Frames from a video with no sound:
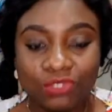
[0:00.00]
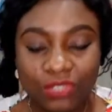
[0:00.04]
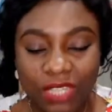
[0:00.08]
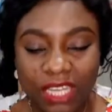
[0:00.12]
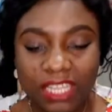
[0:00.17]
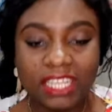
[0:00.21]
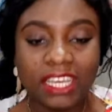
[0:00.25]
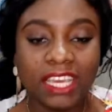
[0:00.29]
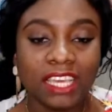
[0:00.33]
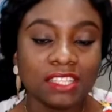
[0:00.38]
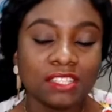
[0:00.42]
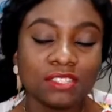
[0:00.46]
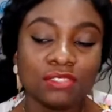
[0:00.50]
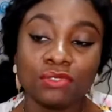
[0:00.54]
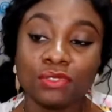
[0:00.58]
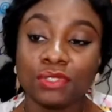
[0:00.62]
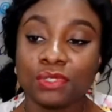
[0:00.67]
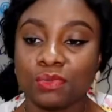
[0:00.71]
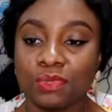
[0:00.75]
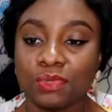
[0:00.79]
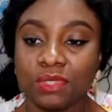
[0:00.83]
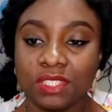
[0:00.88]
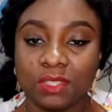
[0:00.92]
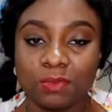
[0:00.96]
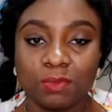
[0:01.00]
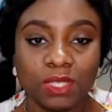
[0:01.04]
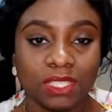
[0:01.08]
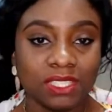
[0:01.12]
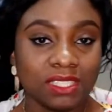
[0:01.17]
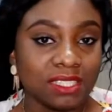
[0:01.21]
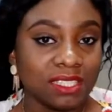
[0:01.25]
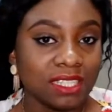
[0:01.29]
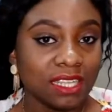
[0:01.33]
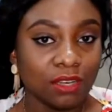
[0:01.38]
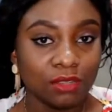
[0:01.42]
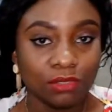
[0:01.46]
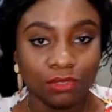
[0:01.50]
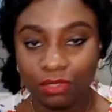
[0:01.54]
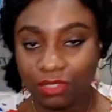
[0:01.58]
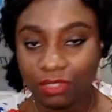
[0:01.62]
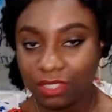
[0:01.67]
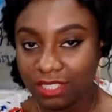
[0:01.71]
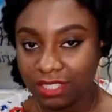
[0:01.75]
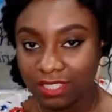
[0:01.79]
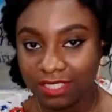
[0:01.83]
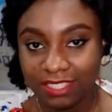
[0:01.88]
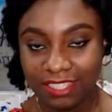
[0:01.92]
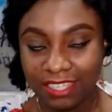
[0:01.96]
trying to get serious with this person now,
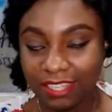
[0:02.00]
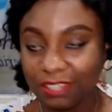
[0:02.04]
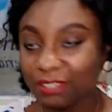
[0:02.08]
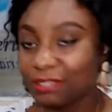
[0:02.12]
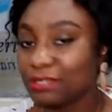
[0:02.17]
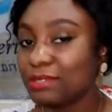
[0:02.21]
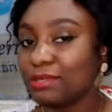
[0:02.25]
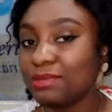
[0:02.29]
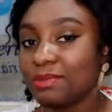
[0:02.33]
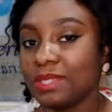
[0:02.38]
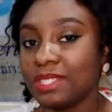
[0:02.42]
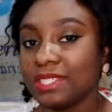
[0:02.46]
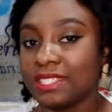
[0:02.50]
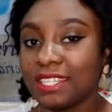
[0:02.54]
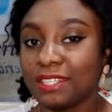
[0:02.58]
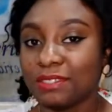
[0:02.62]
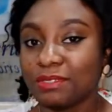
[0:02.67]
not entanglement.